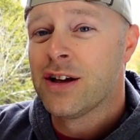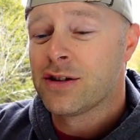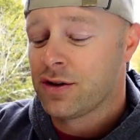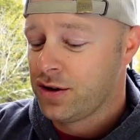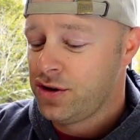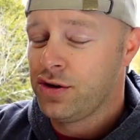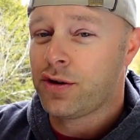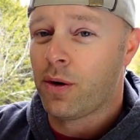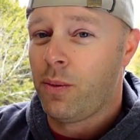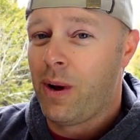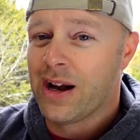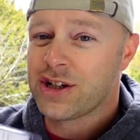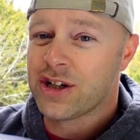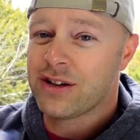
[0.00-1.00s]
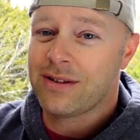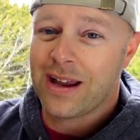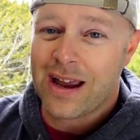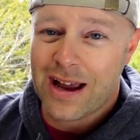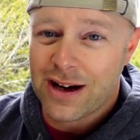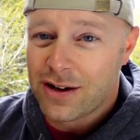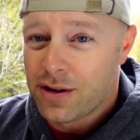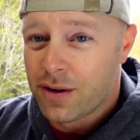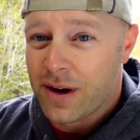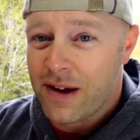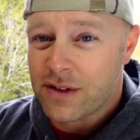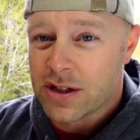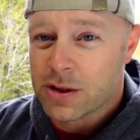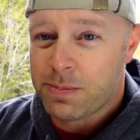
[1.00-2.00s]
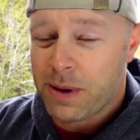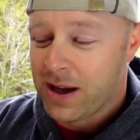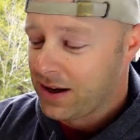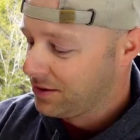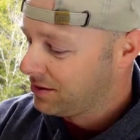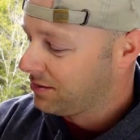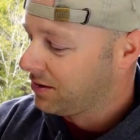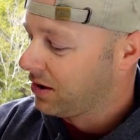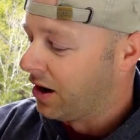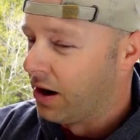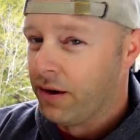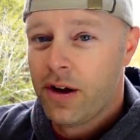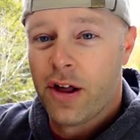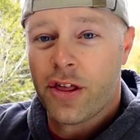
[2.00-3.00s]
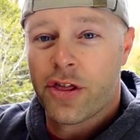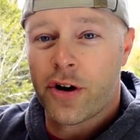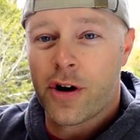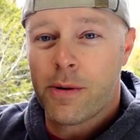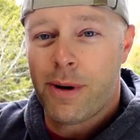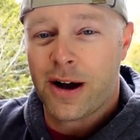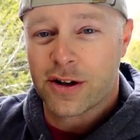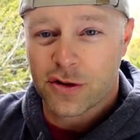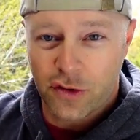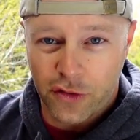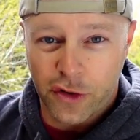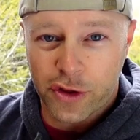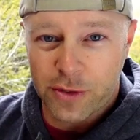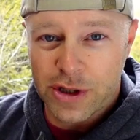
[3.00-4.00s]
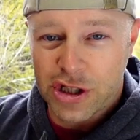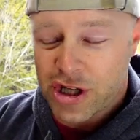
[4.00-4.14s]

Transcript: so that you can watch it and you don't have to spend, you know, 30 bucks for three